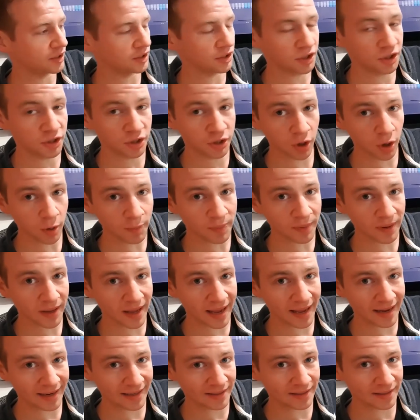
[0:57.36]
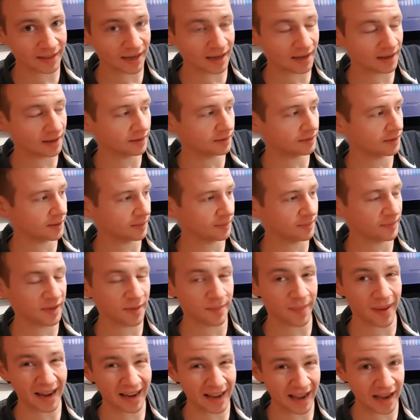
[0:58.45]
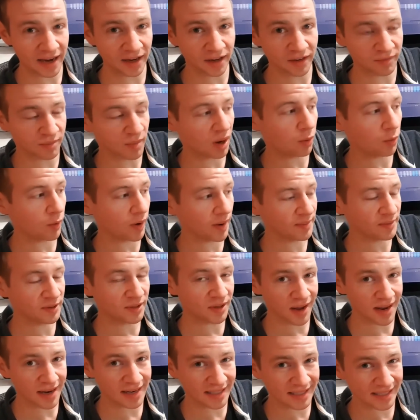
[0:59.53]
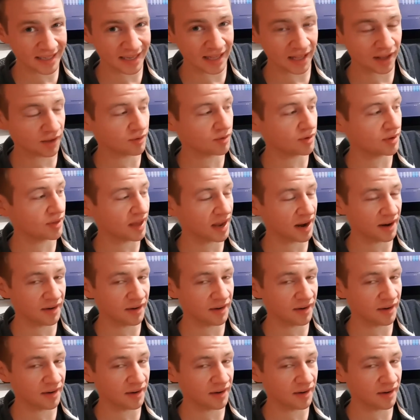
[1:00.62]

I've started doing daily vlogs every workday and every weekend, every